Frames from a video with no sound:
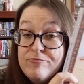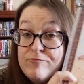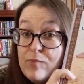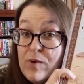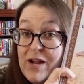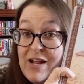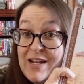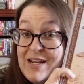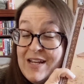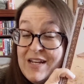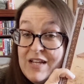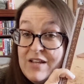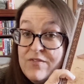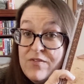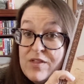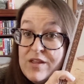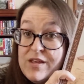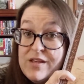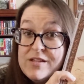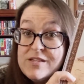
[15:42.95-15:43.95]
read any of
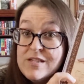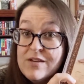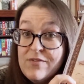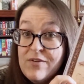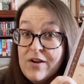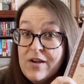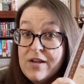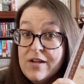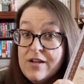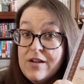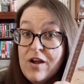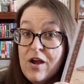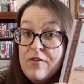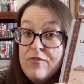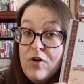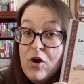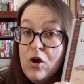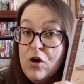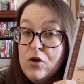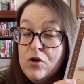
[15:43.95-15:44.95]
these. I've
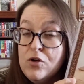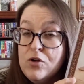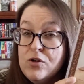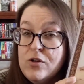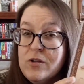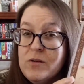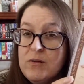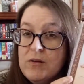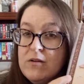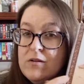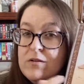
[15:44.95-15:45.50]
heard